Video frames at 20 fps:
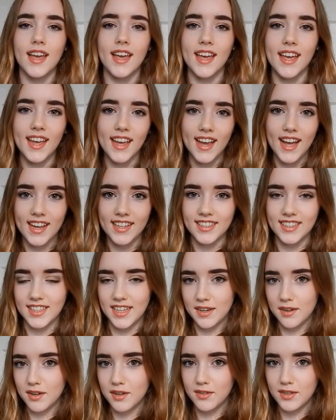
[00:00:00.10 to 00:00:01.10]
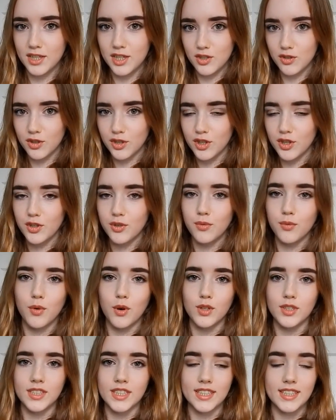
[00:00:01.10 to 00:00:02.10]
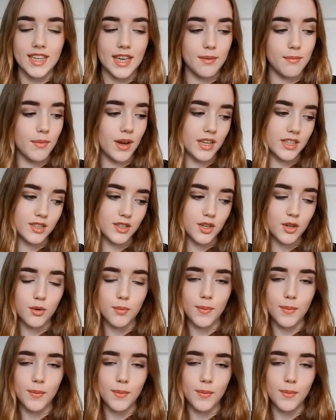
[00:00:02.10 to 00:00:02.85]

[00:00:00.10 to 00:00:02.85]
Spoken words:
Hey guys, today I'm going to be showing you what is in my school